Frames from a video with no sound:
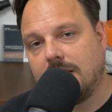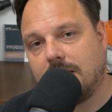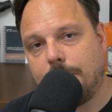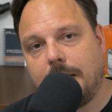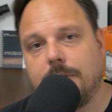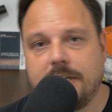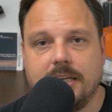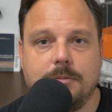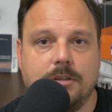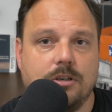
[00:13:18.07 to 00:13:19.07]
the power
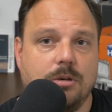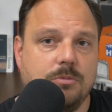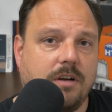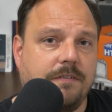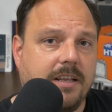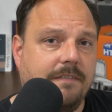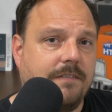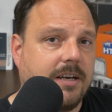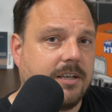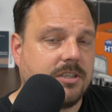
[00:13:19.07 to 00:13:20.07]
cable that comes off the
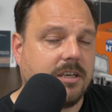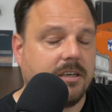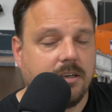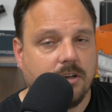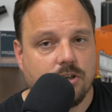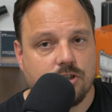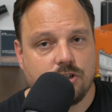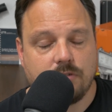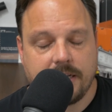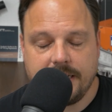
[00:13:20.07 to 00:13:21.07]
inverter
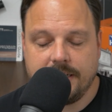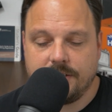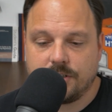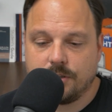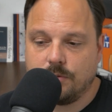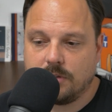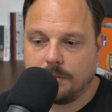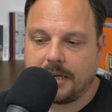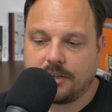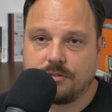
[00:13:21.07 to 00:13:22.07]
straight into the
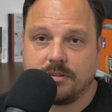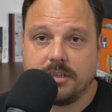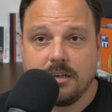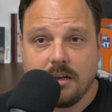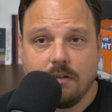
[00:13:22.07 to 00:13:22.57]
battery.